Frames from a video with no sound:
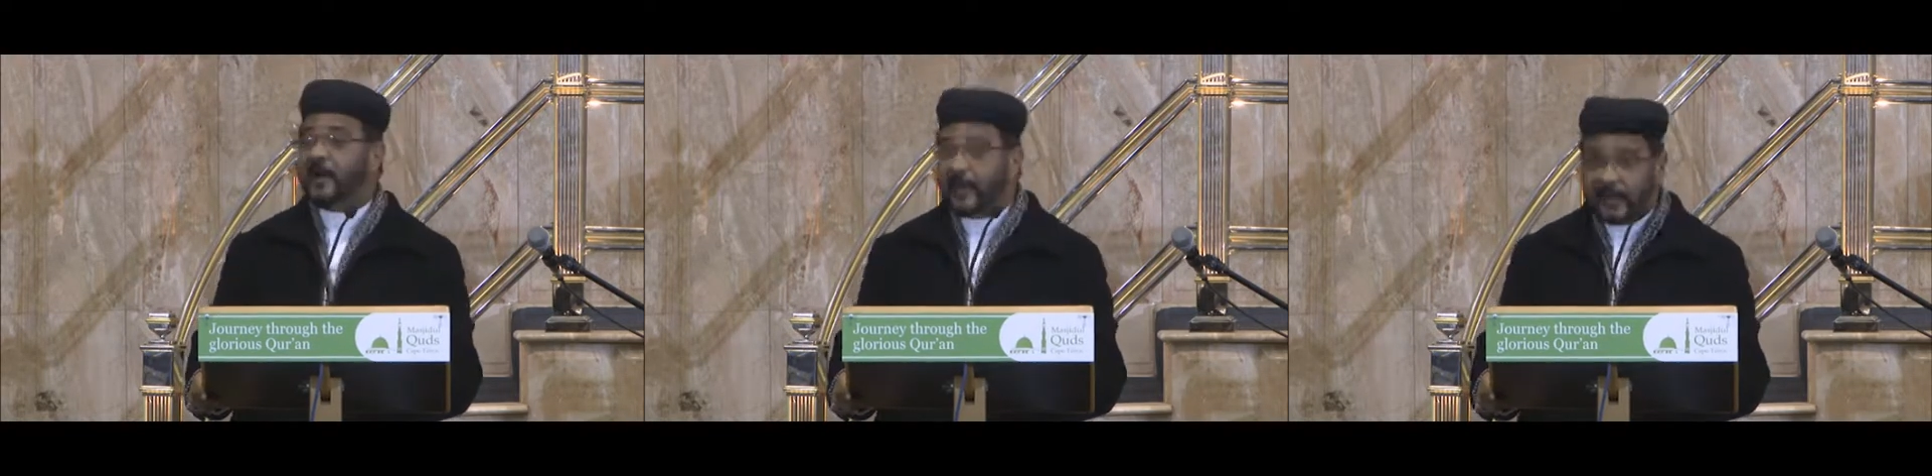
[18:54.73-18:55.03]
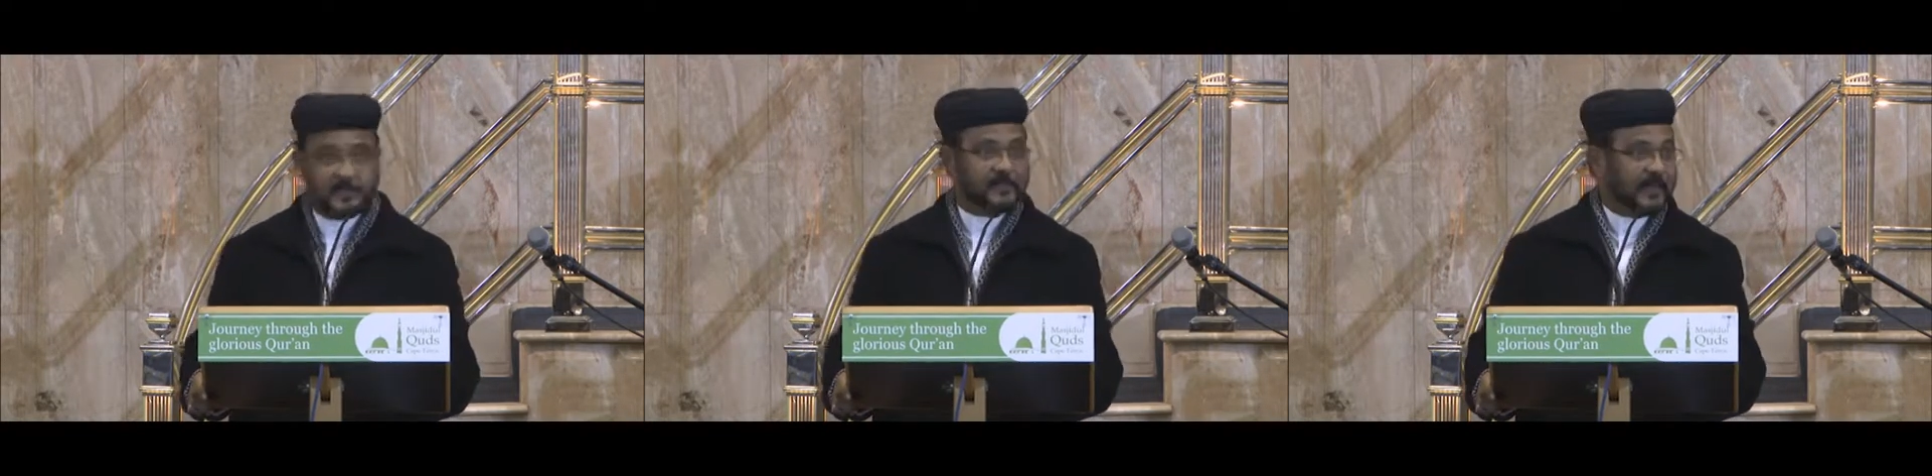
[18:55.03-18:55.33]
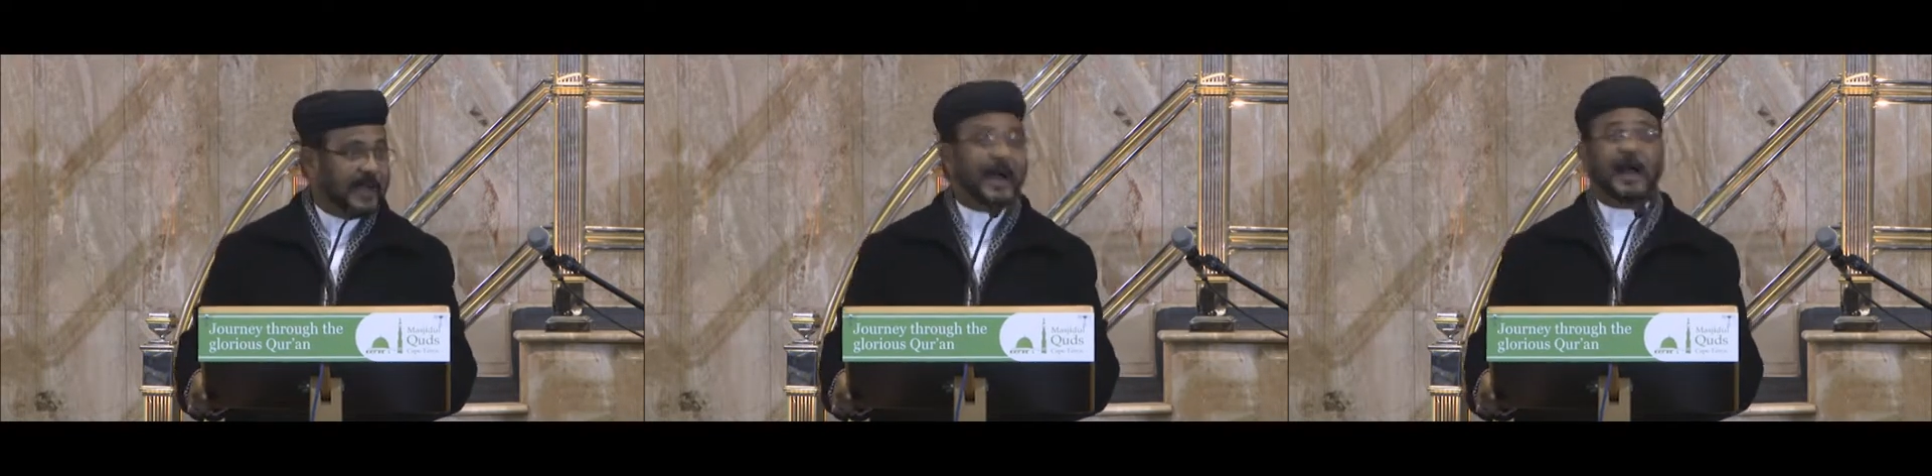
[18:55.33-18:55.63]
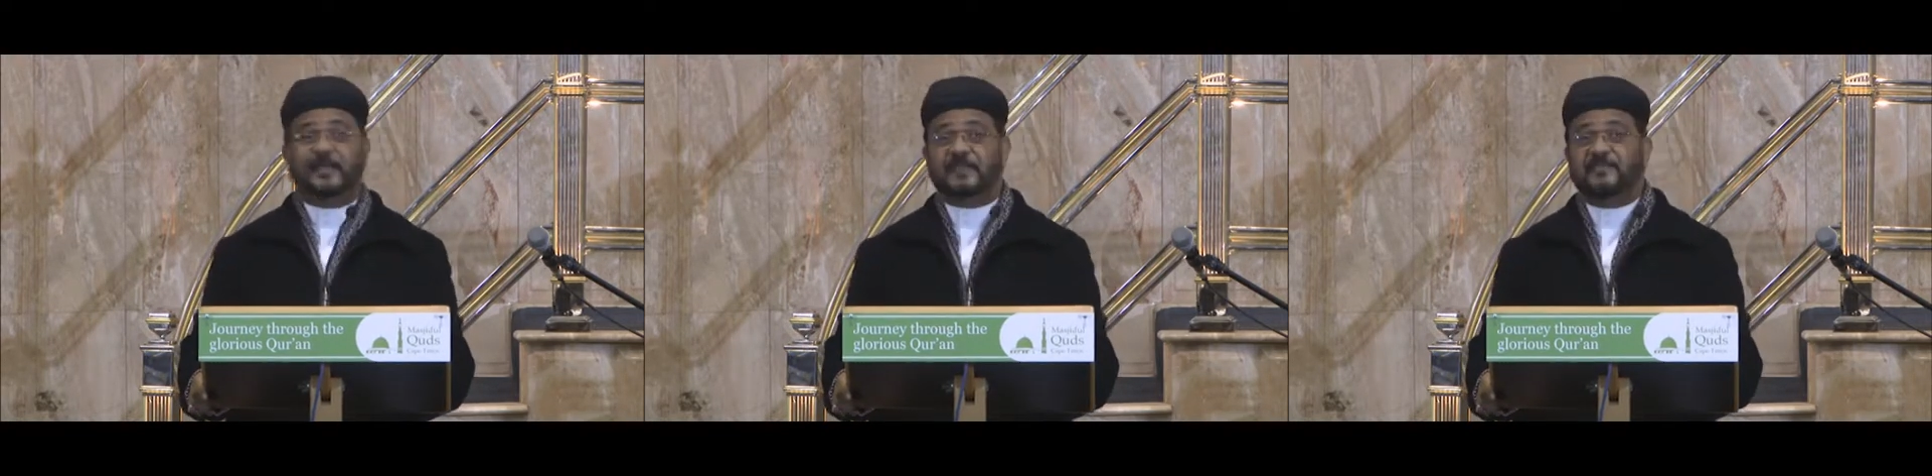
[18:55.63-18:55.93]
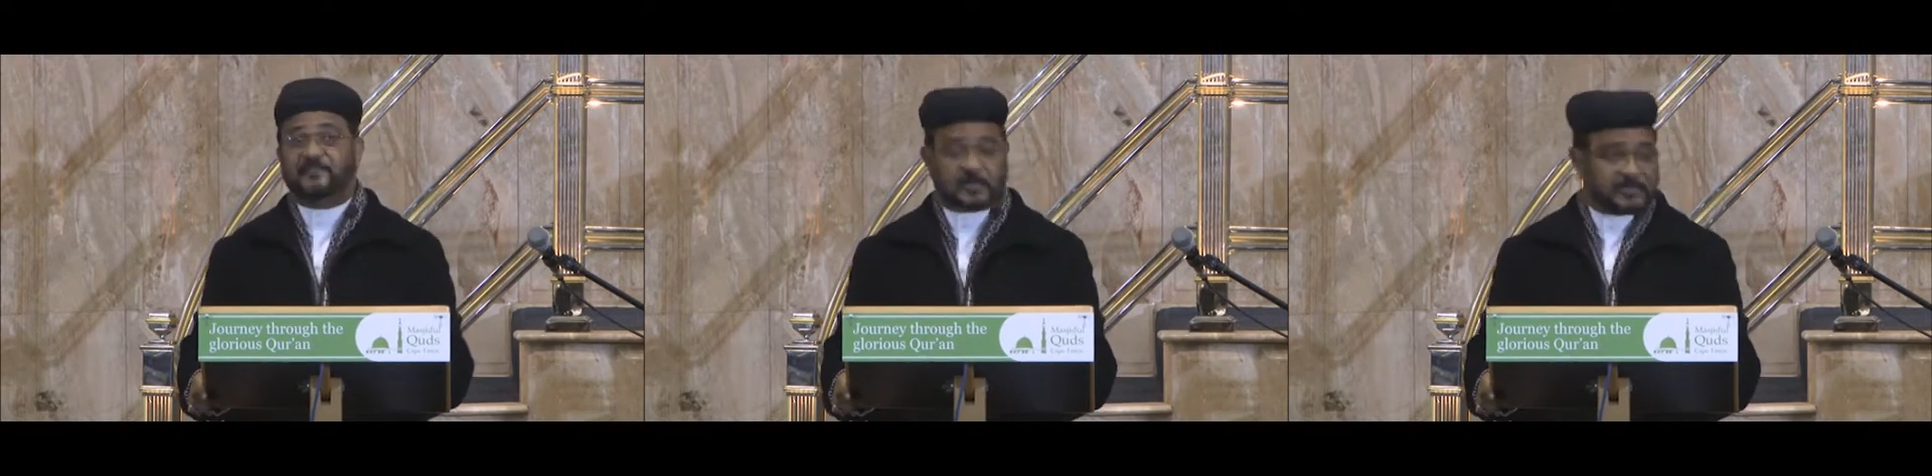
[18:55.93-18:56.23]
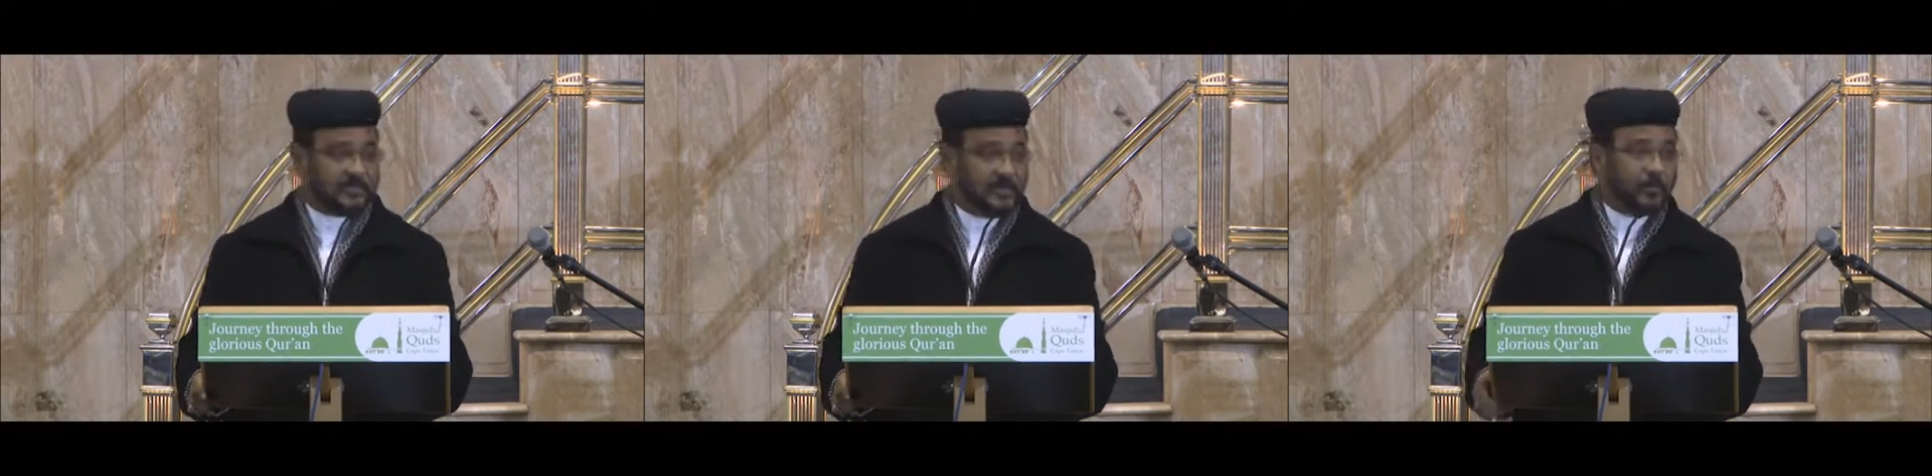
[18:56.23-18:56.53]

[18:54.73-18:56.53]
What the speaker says: heard 140?